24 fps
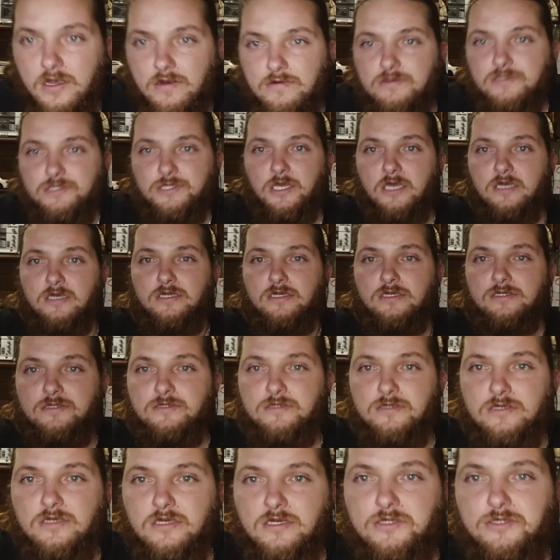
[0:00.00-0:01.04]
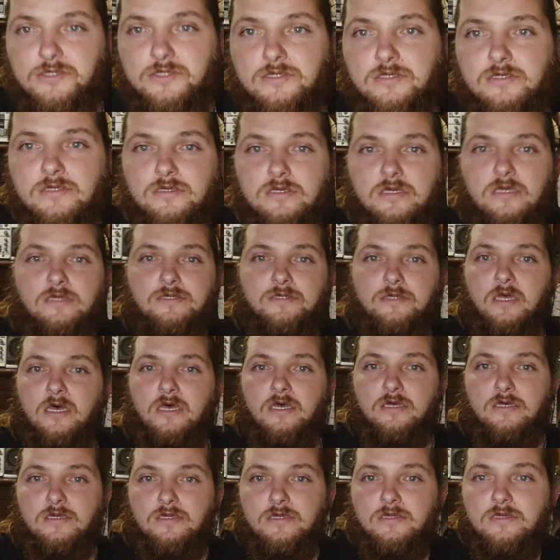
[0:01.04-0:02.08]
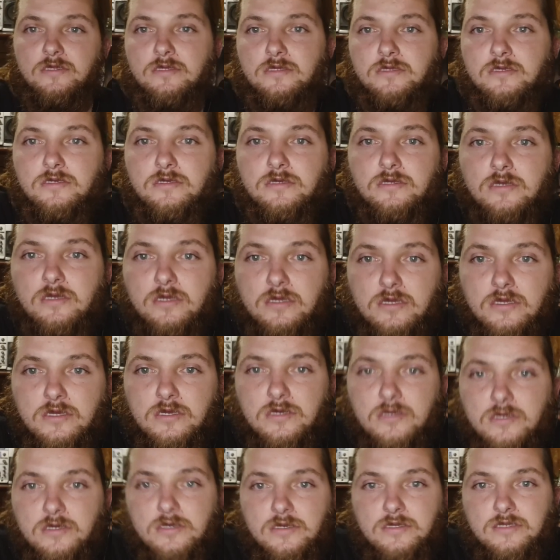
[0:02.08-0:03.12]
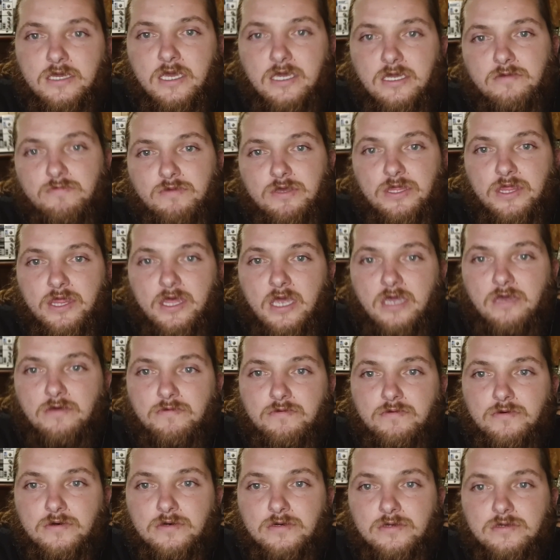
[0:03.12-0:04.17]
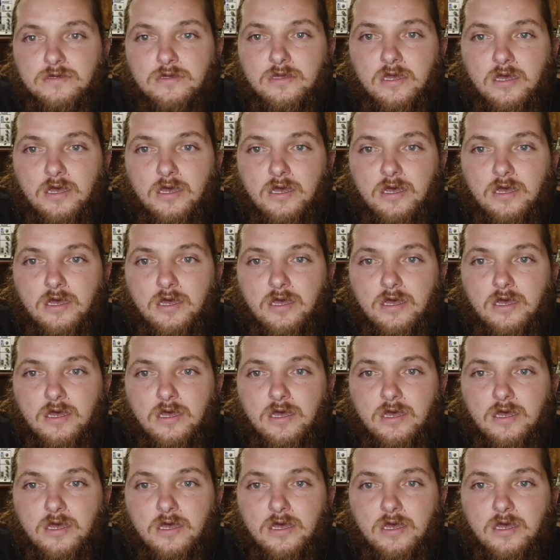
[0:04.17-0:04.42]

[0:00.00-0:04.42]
I was saying, it's that day to be thankful.